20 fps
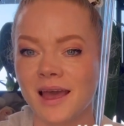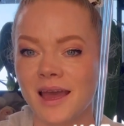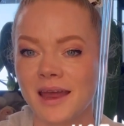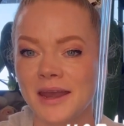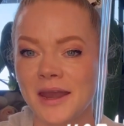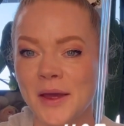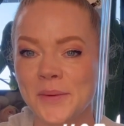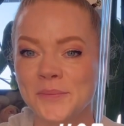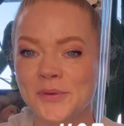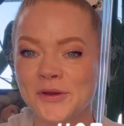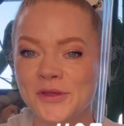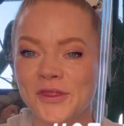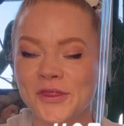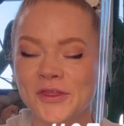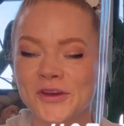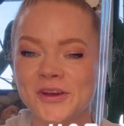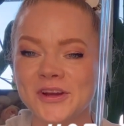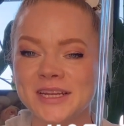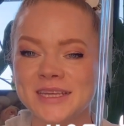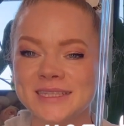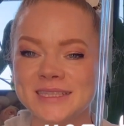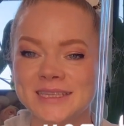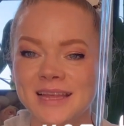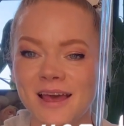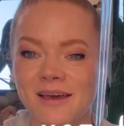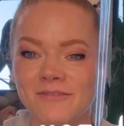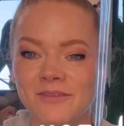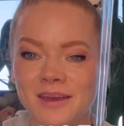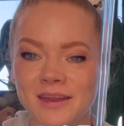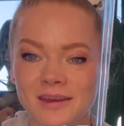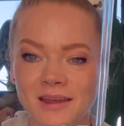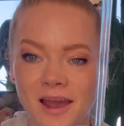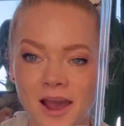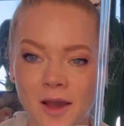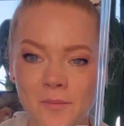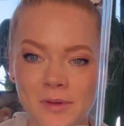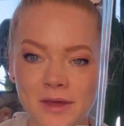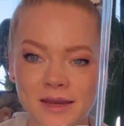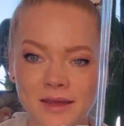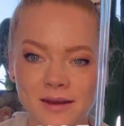Number 37,
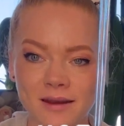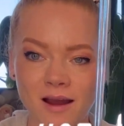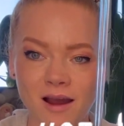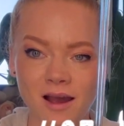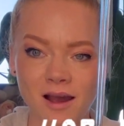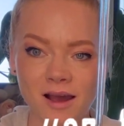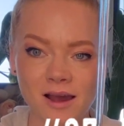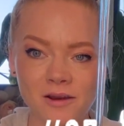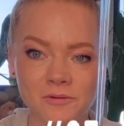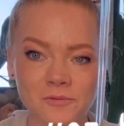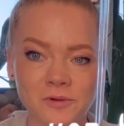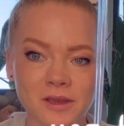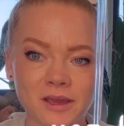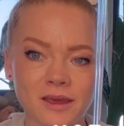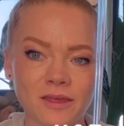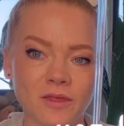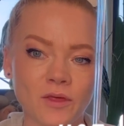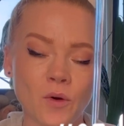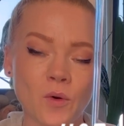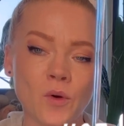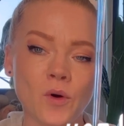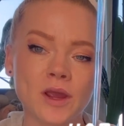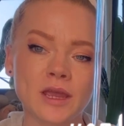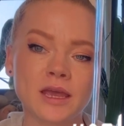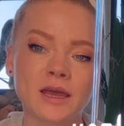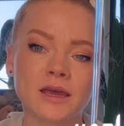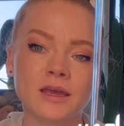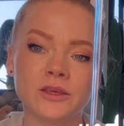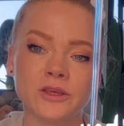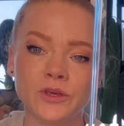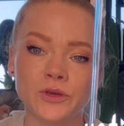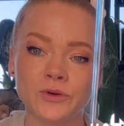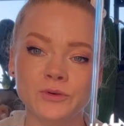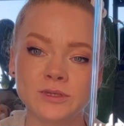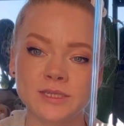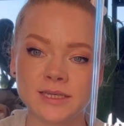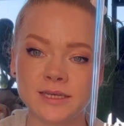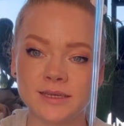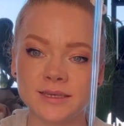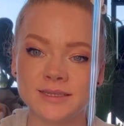coming in hot with Hoya
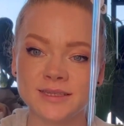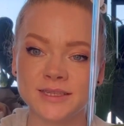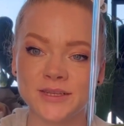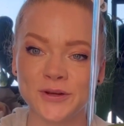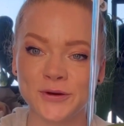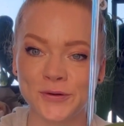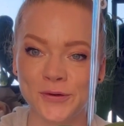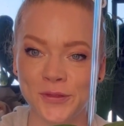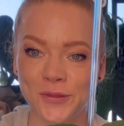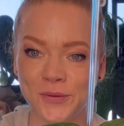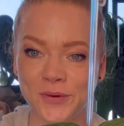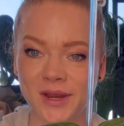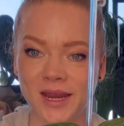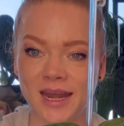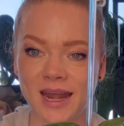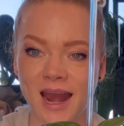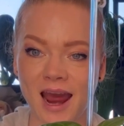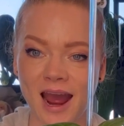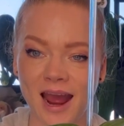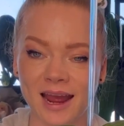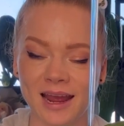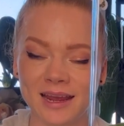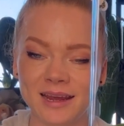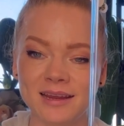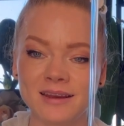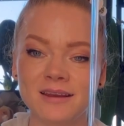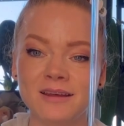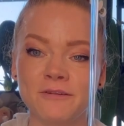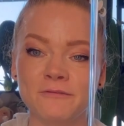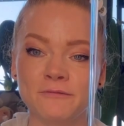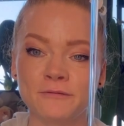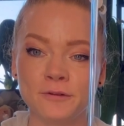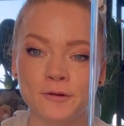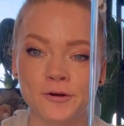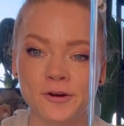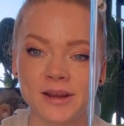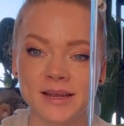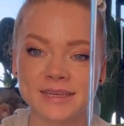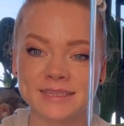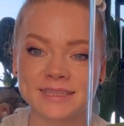UT039,
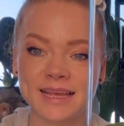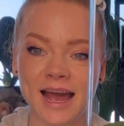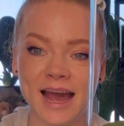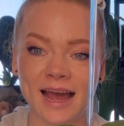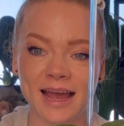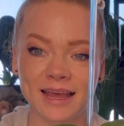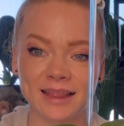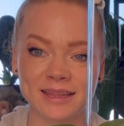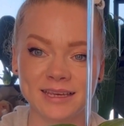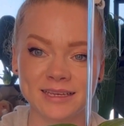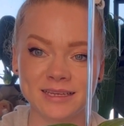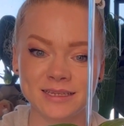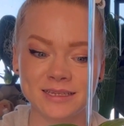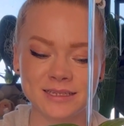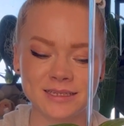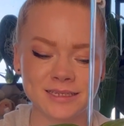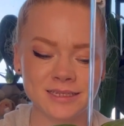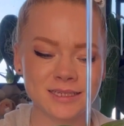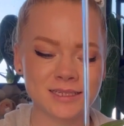Flores Island.